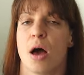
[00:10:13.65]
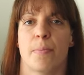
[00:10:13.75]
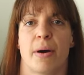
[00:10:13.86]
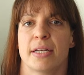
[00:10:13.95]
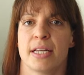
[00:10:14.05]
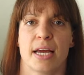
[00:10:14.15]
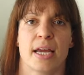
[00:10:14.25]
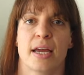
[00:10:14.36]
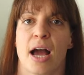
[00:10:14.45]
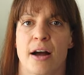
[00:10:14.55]

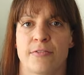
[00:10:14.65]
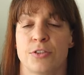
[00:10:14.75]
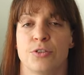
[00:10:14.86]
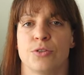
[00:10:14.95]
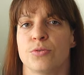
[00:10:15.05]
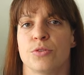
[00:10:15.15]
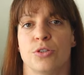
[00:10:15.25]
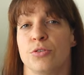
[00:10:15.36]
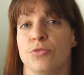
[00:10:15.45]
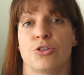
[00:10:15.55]
Monday afternoons
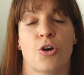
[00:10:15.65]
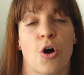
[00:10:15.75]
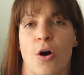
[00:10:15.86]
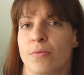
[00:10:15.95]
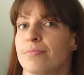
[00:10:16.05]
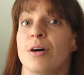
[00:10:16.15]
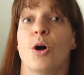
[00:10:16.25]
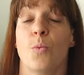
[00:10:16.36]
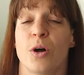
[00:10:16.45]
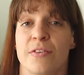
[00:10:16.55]
you draw.
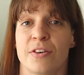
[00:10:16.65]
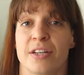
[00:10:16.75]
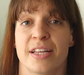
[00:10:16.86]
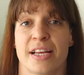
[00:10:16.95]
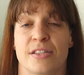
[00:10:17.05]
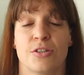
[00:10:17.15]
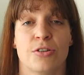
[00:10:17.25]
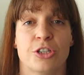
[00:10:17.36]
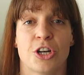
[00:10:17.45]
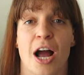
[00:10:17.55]
Whatever it is, your
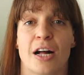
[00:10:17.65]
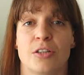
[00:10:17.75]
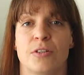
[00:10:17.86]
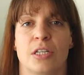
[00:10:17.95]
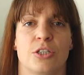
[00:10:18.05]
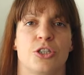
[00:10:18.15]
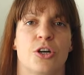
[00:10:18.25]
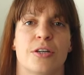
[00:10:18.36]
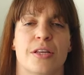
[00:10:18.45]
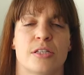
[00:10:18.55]
child will
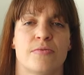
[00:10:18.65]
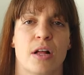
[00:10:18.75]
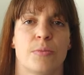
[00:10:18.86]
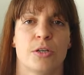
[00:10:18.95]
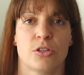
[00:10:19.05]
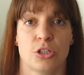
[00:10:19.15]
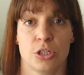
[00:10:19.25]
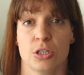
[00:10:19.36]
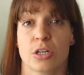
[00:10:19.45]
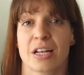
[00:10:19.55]
enjoy it as well, because
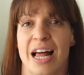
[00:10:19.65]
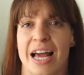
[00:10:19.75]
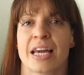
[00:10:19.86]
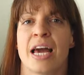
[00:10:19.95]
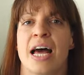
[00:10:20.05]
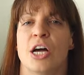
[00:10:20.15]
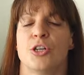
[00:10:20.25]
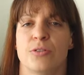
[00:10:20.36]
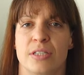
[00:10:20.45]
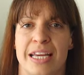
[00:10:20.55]
children like
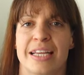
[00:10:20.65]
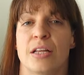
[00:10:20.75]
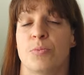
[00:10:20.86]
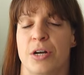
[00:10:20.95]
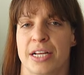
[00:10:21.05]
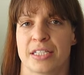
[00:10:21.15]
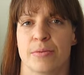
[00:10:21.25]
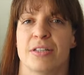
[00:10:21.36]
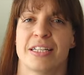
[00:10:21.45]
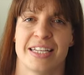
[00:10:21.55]
routine and
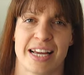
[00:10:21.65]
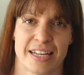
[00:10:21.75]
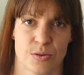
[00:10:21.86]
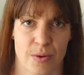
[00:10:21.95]
predictability as